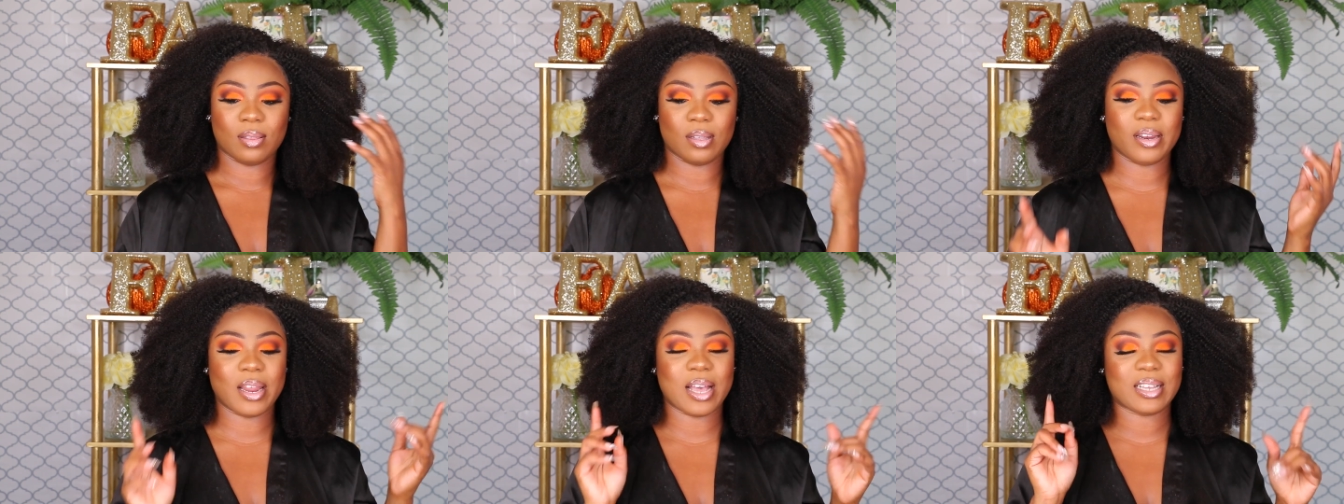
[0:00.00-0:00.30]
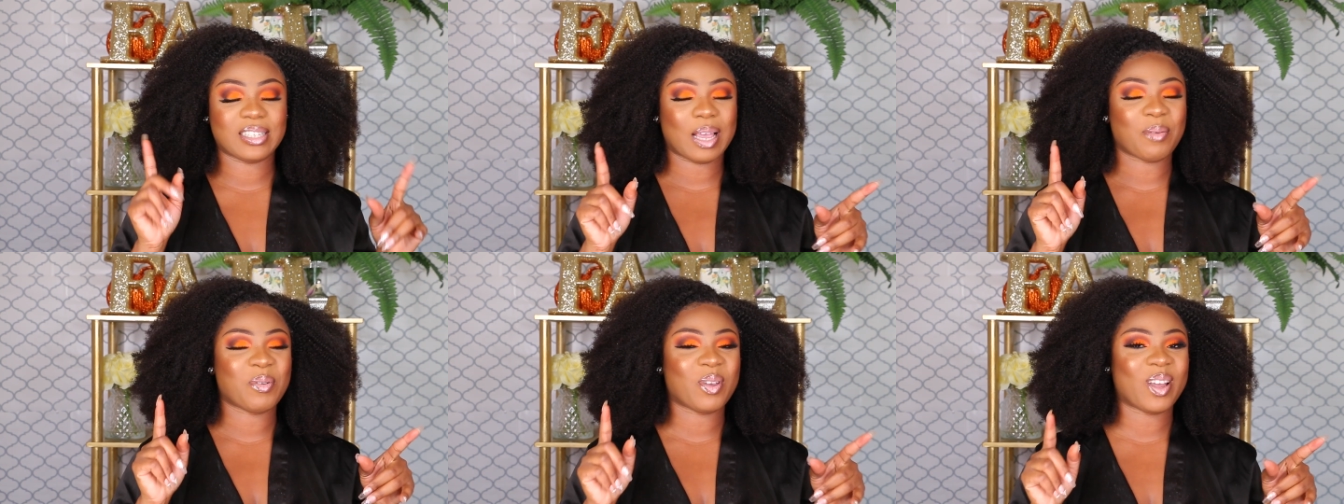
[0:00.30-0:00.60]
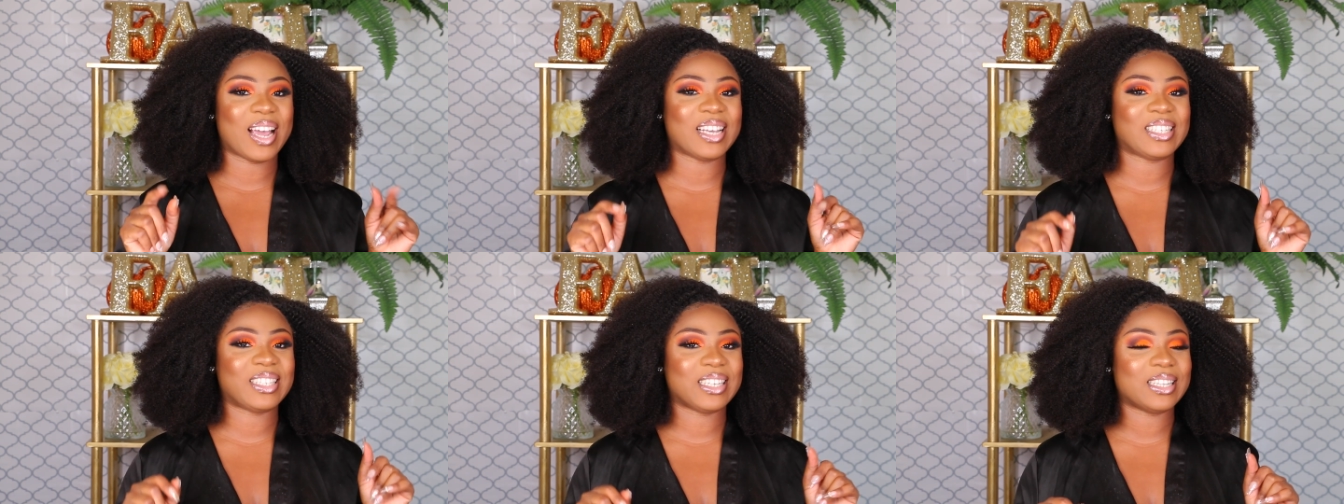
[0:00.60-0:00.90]
The next time you
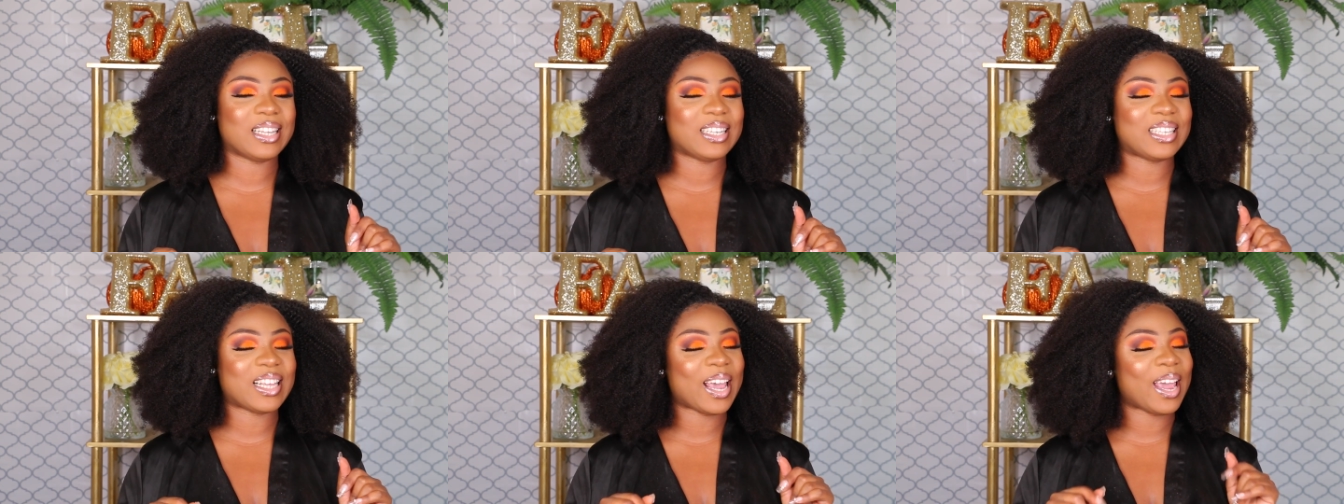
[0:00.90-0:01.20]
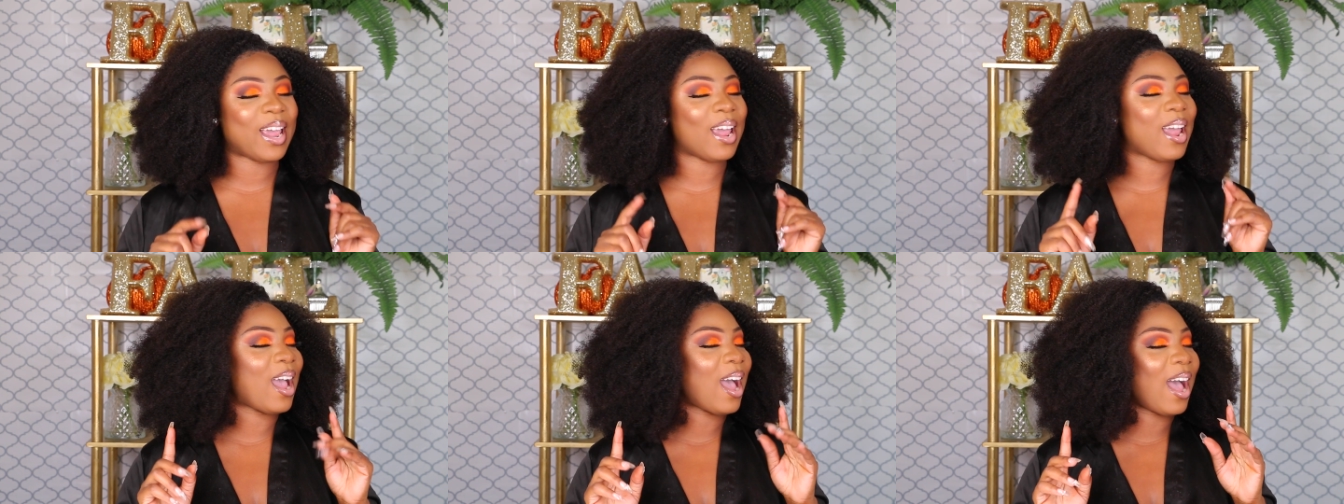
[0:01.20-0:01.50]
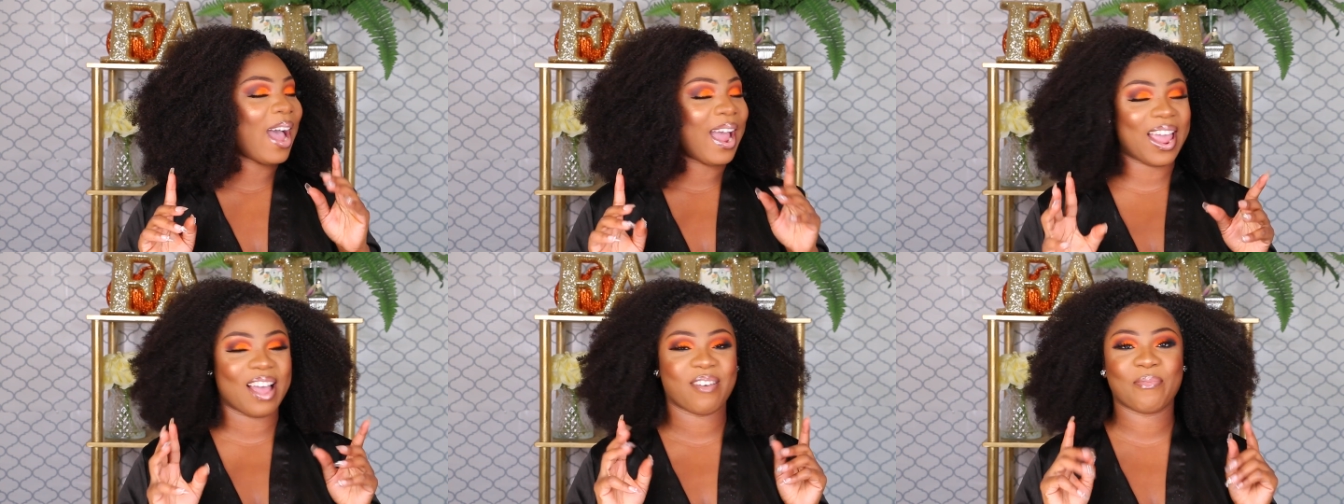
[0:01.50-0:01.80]
guys see this hair,
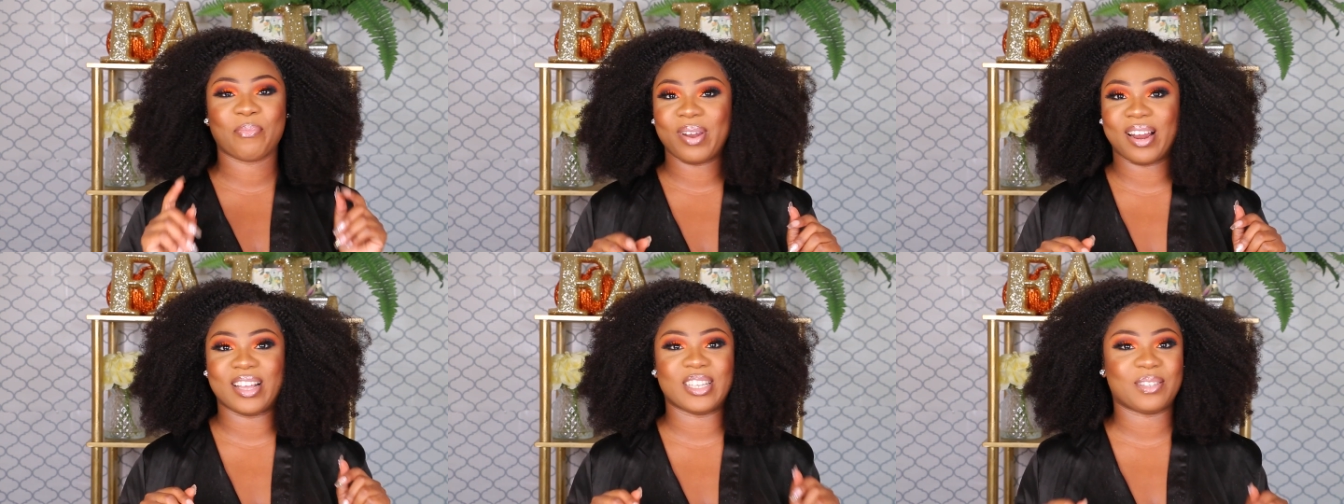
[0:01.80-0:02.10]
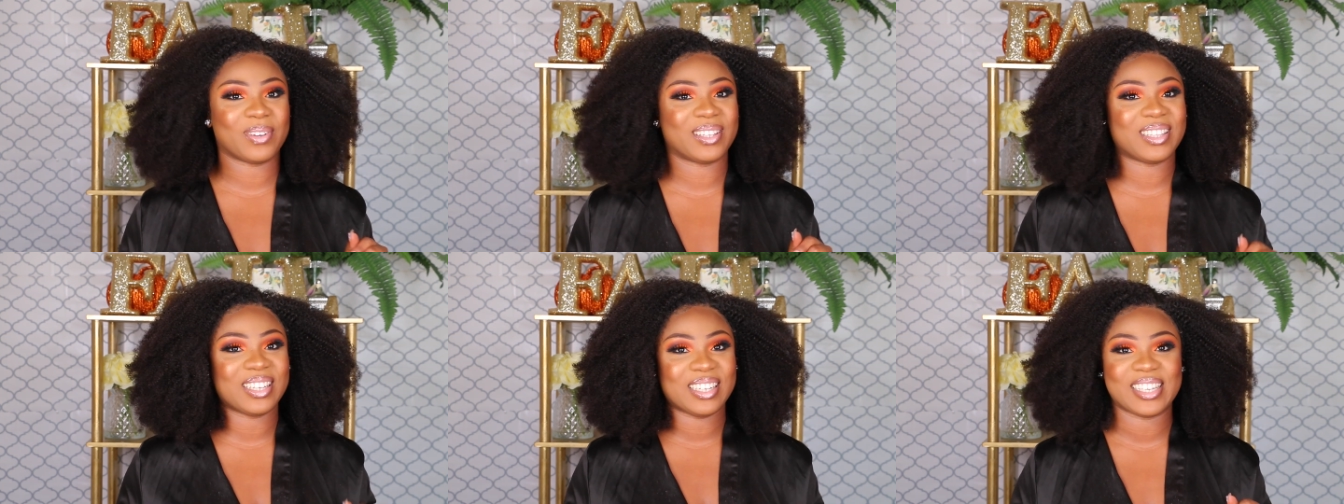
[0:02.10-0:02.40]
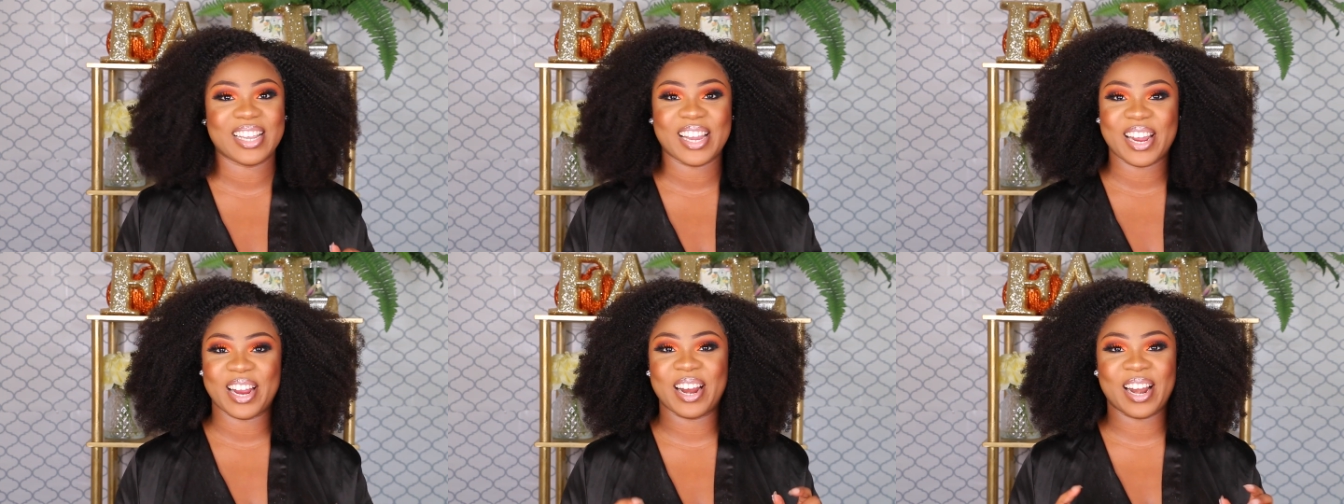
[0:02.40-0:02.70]
I have plans for
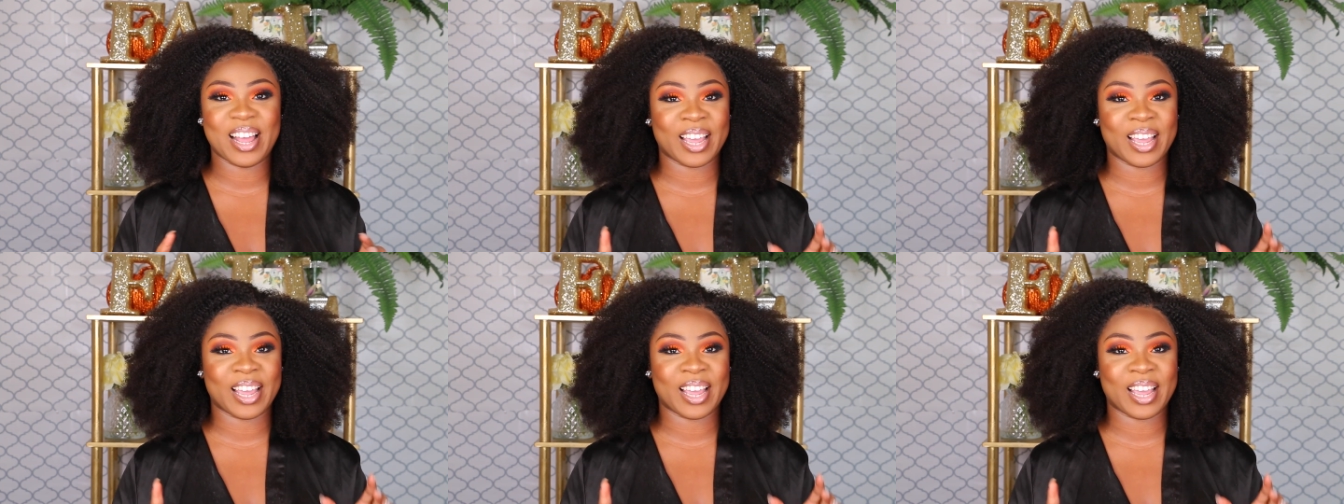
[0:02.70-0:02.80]
this hair.